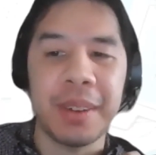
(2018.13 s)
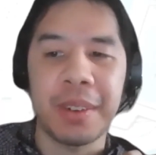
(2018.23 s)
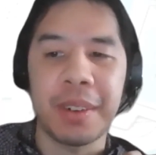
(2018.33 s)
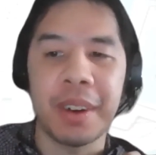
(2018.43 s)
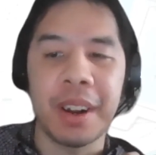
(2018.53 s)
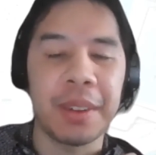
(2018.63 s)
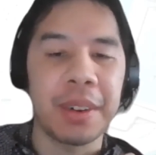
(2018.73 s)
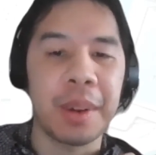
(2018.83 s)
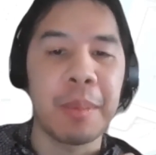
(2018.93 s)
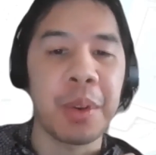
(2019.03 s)
or other
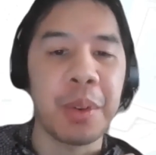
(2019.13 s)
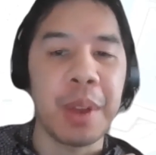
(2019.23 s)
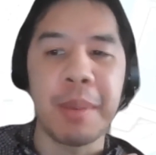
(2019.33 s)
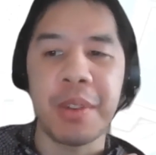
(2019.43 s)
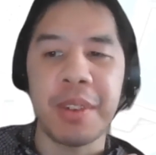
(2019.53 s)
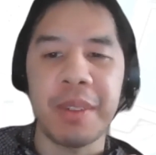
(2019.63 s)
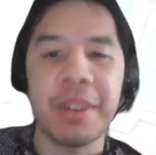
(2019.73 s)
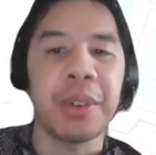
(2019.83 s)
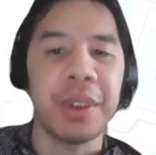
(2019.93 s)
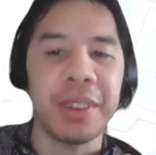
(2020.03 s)
commercial imagery
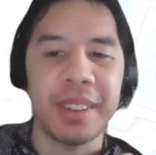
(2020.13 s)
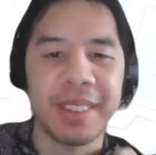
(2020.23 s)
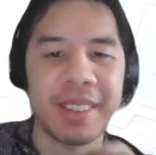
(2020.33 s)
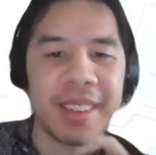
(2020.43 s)
resources?